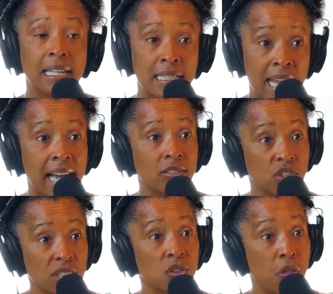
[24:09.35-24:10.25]
not
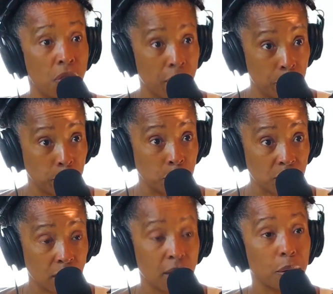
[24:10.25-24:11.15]
just
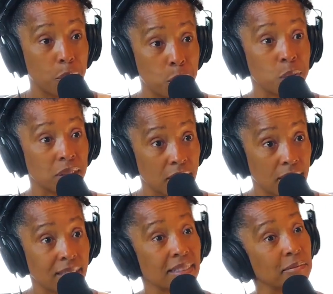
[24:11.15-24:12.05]
those who
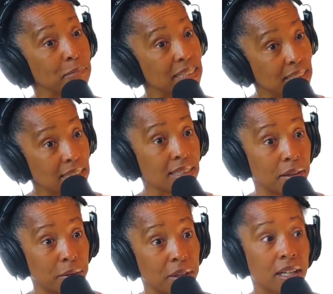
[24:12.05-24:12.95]
look
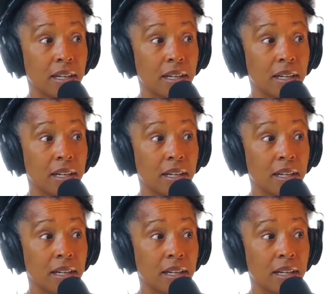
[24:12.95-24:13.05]
mestizo.